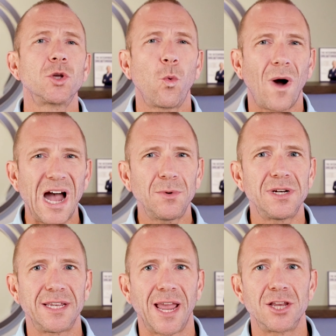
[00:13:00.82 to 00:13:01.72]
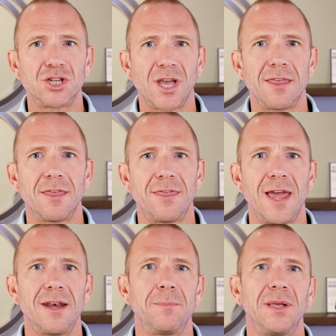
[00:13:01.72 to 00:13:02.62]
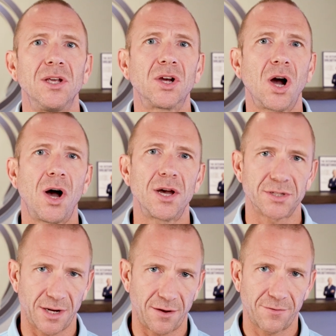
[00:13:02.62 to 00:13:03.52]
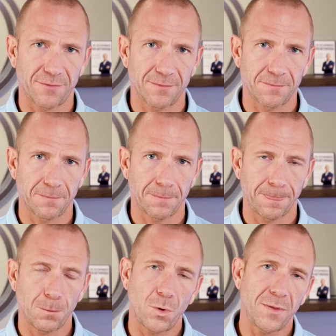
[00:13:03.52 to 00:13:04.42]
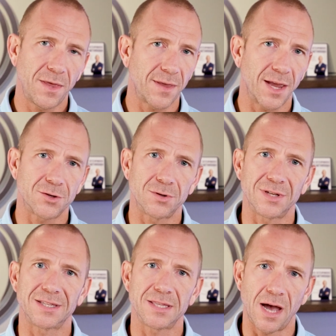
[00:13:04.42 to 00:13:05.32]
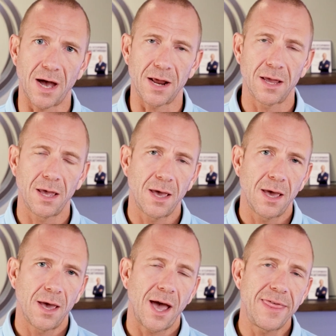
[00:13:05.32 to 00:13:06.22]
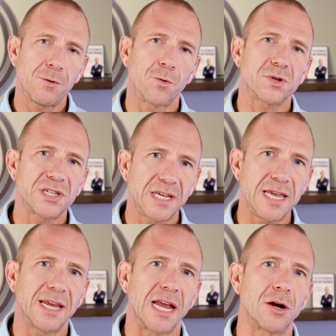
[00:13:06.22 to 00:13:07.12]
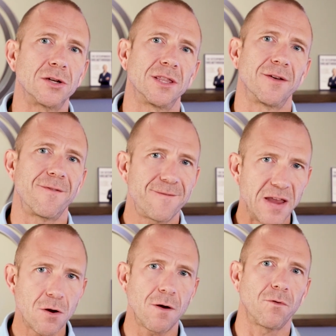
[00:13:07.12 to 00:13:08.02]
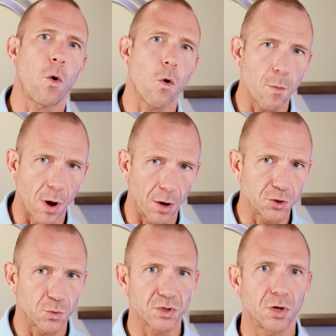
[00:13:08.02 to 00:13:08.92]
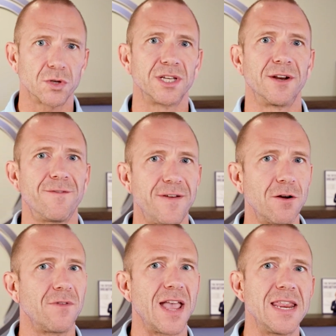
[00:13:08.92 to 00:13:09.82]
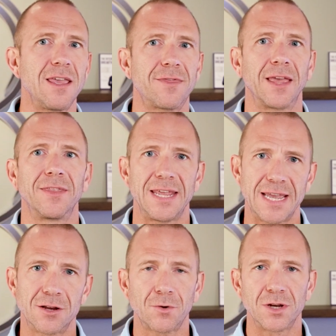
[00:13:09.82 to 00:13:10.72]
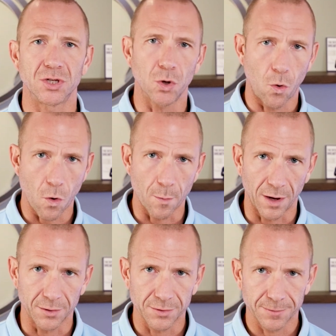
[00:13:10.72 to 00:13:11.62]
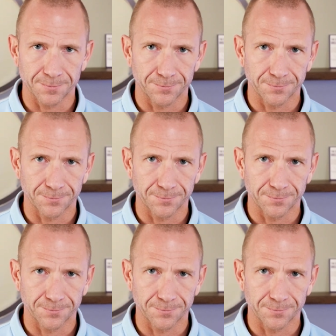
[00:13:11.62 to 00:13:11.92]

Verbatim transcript: So why would DHEA then be causative? Well, I think the answer is that it's not. I think what we're seeing here is that the fear of hormones results in a fear of anything that increases hormones.